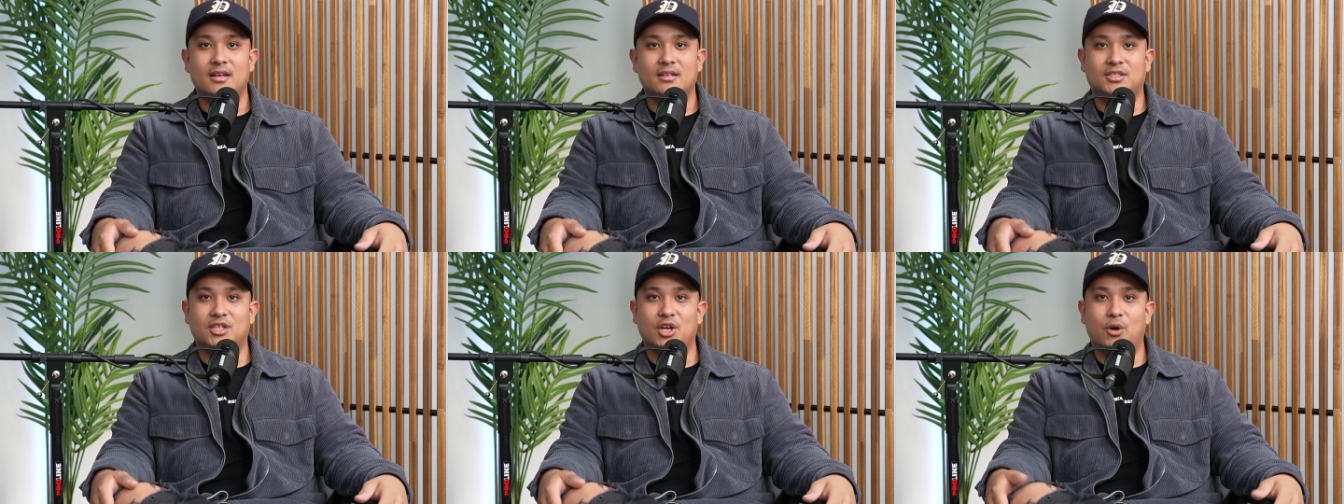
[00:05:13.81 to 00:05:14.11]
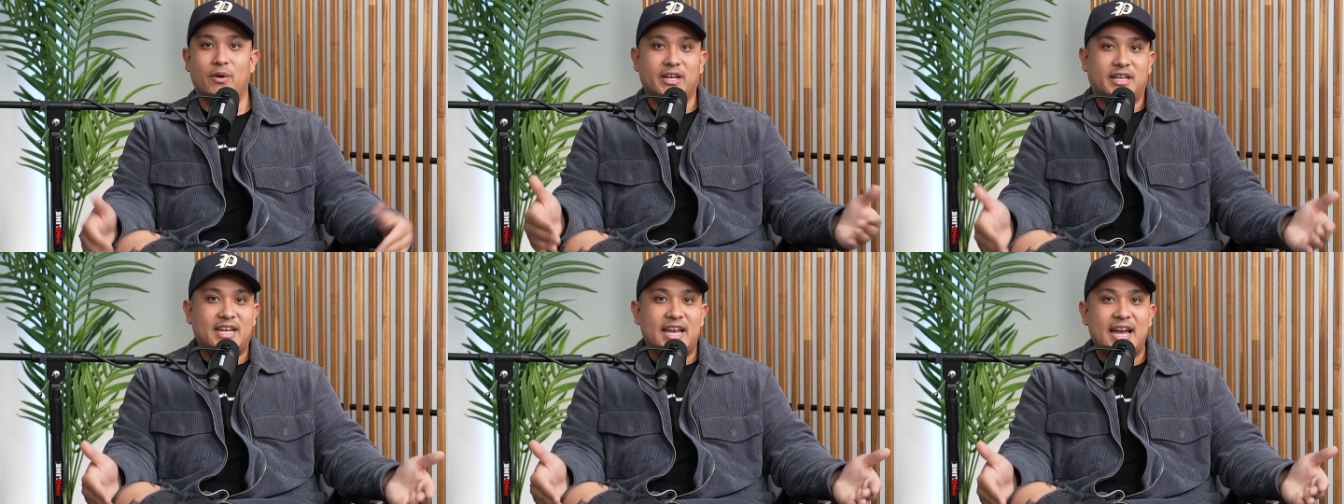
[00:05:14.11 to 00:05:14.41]

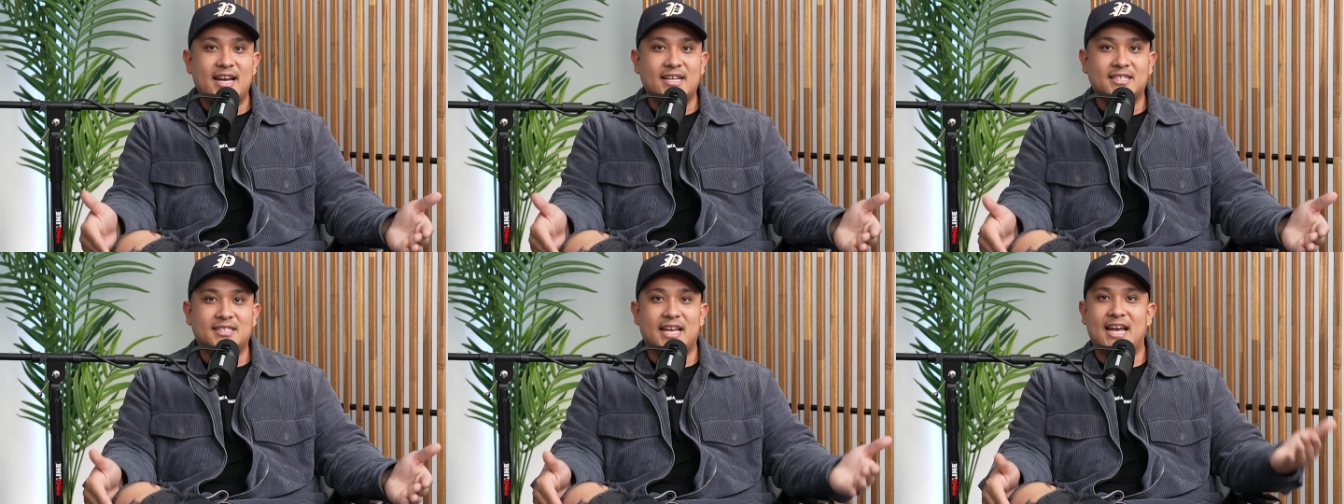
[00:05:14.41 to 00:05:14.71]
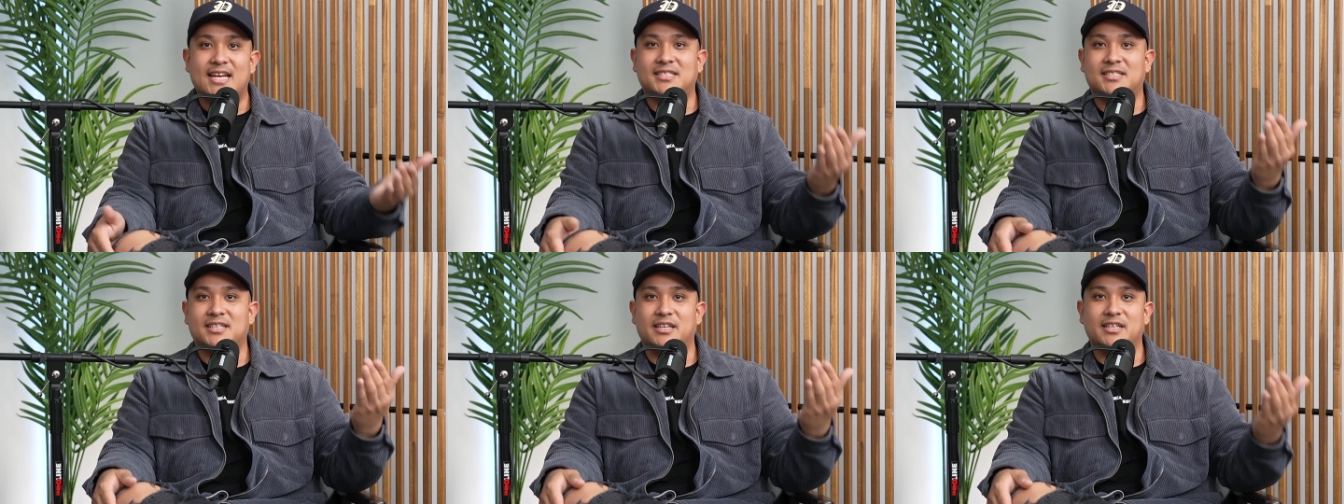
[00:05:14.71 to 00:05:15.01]
So a guest
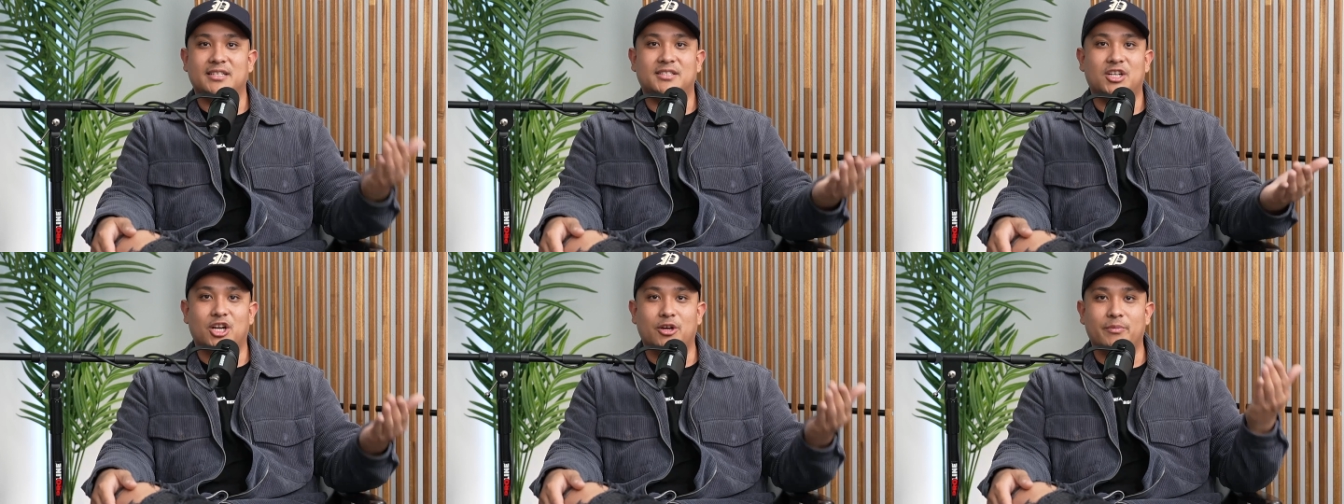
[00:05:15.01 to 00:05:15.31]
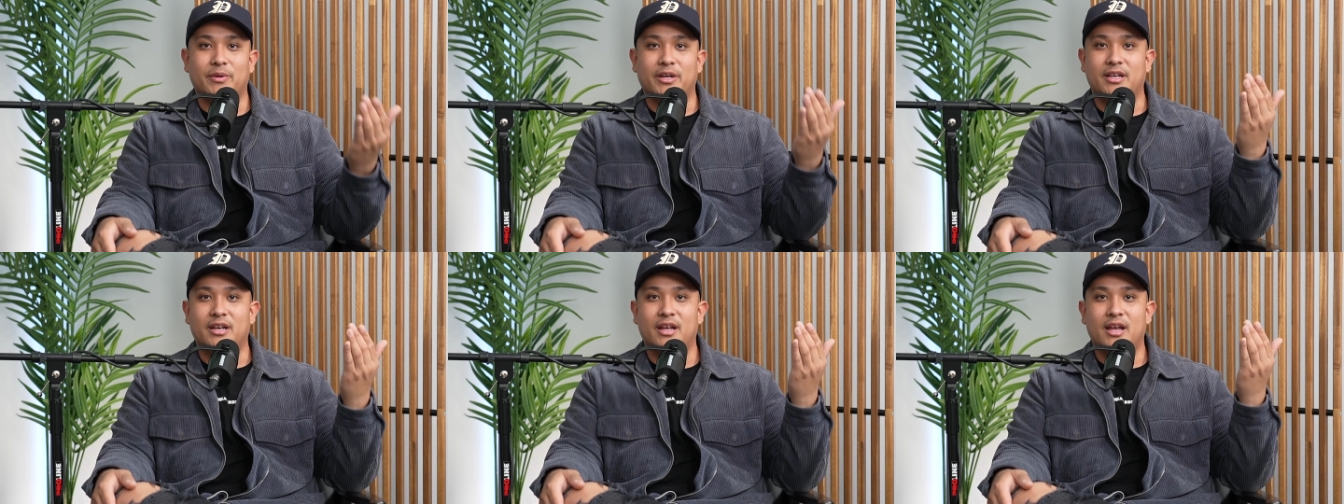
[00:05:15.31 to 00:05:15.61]
has to
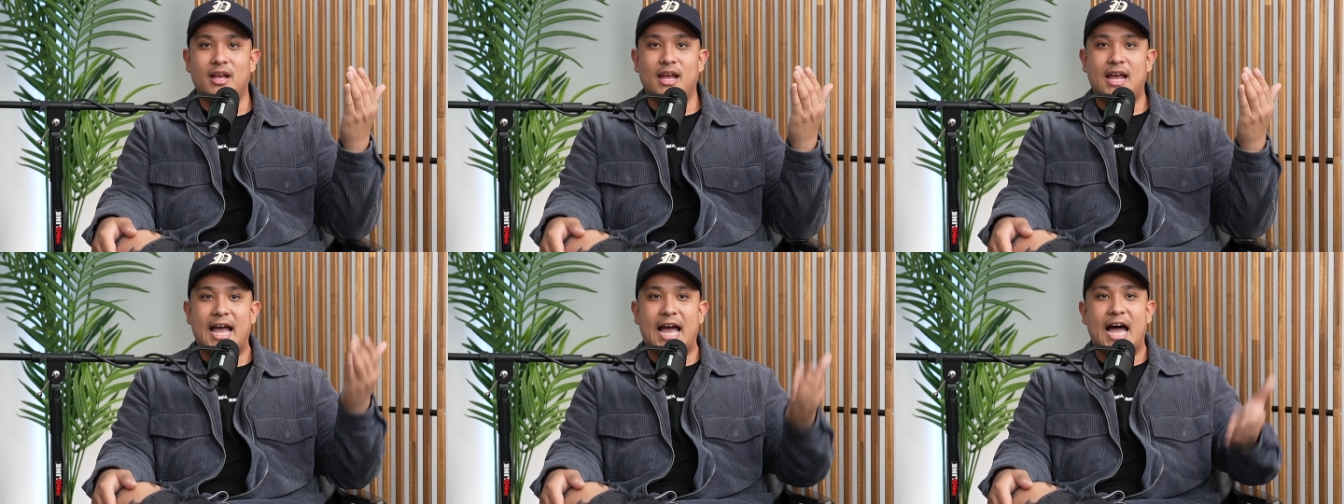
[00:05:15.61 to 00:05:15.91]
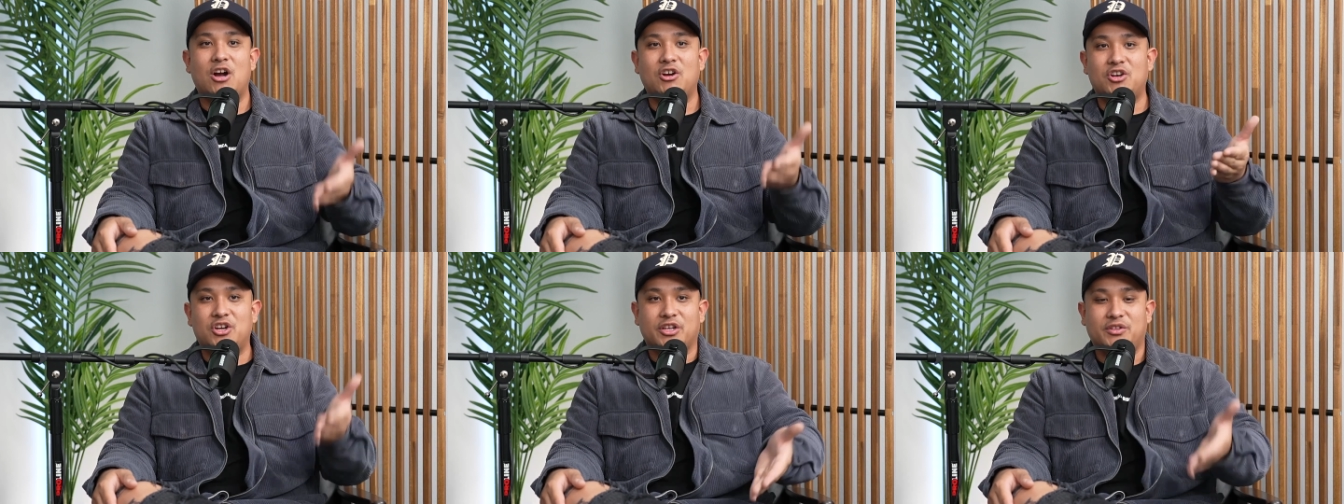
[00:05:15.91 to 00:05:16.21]
determine
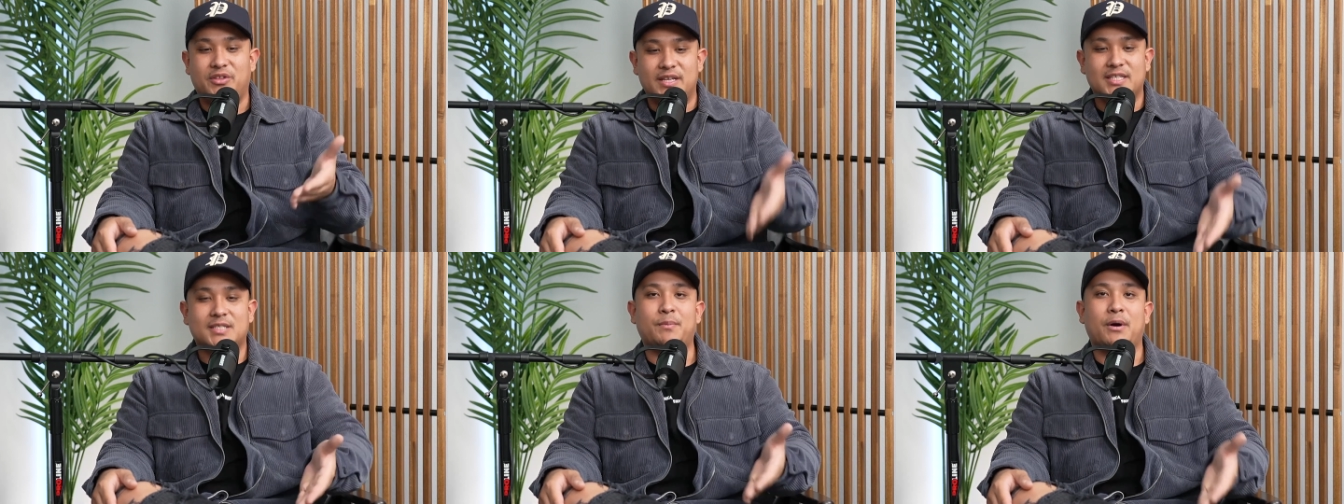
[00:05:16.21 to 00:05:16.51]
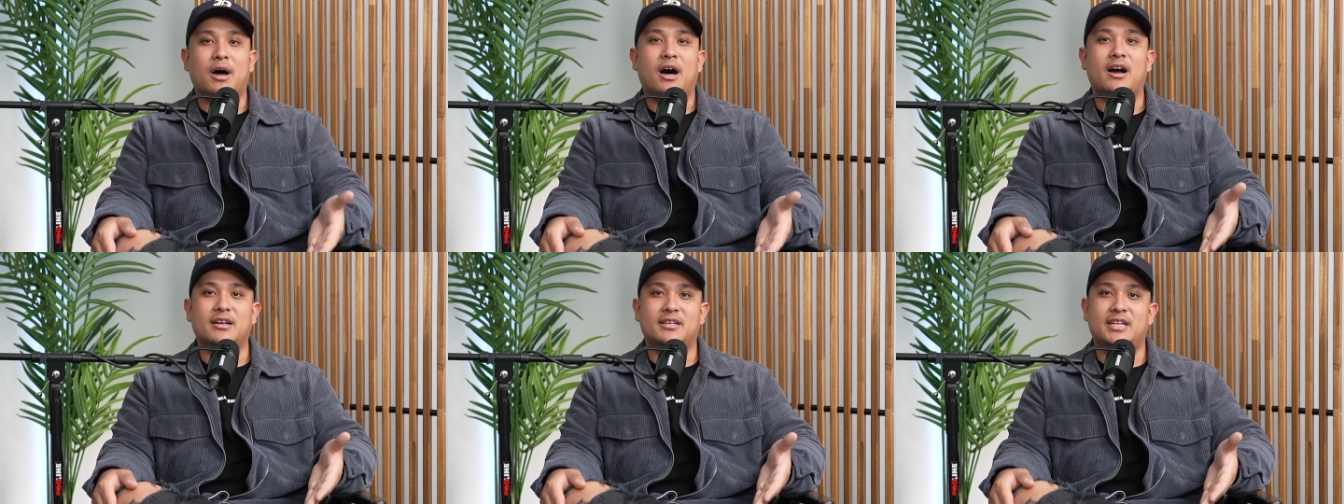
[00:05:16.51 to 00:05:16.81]
how could this
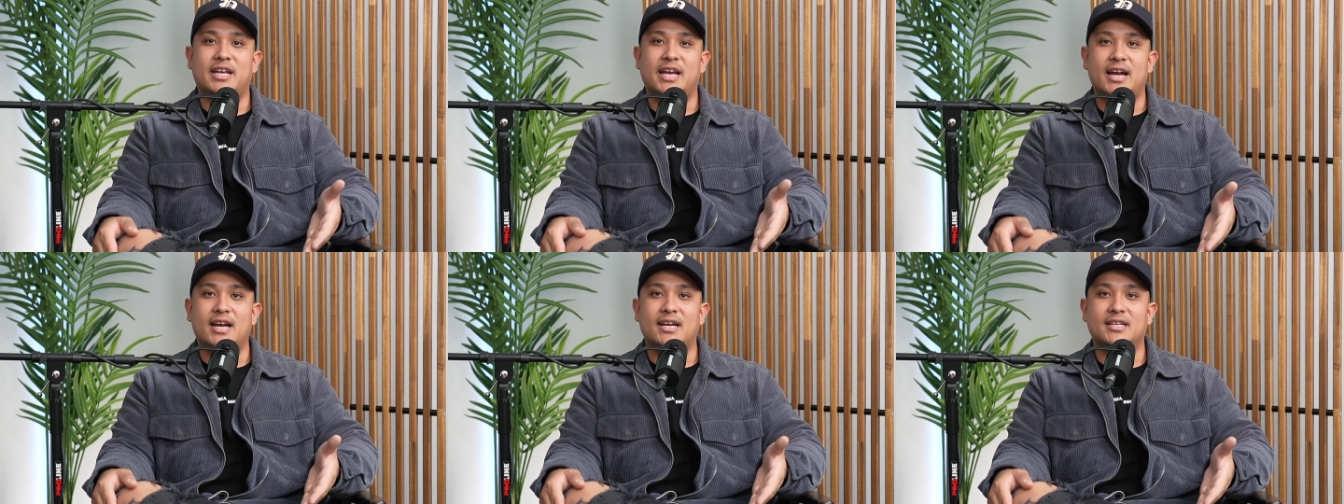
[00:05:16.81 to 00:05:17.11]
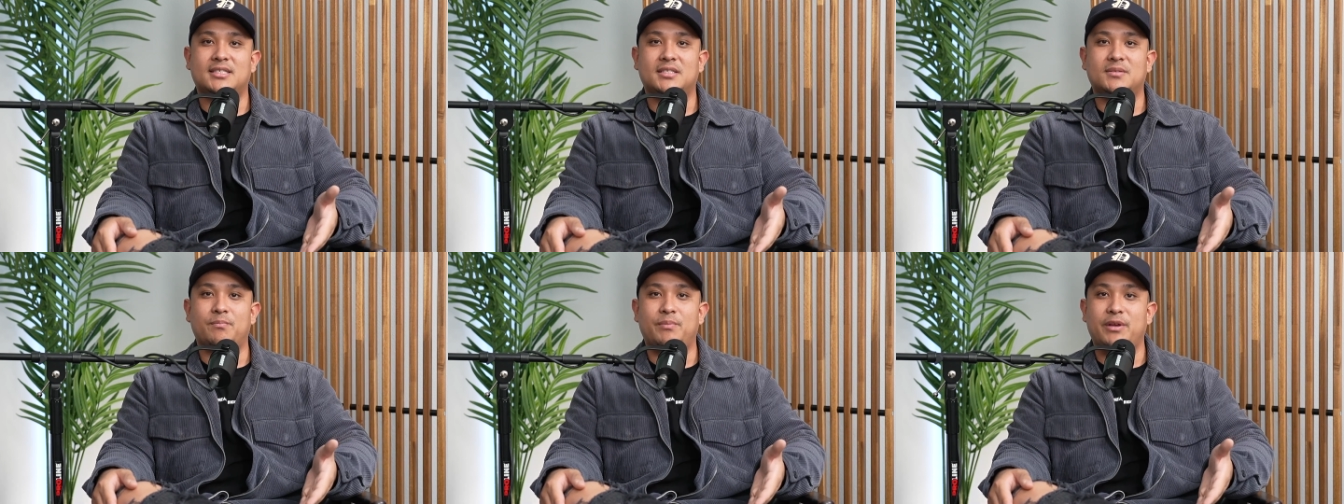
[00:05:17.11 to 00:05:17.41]

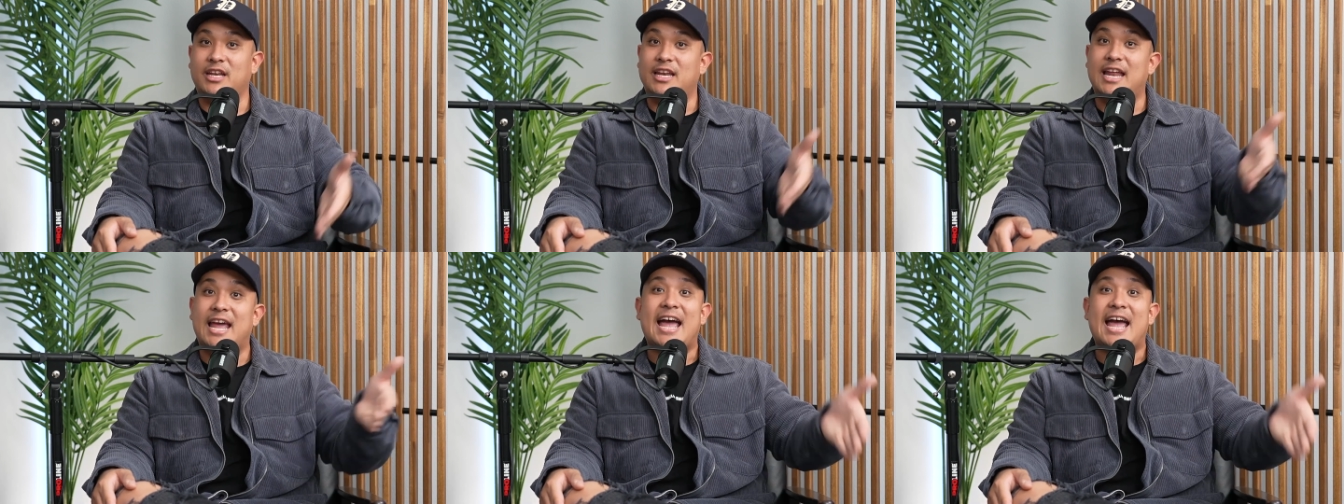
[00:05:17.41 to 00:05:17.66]
podcast be an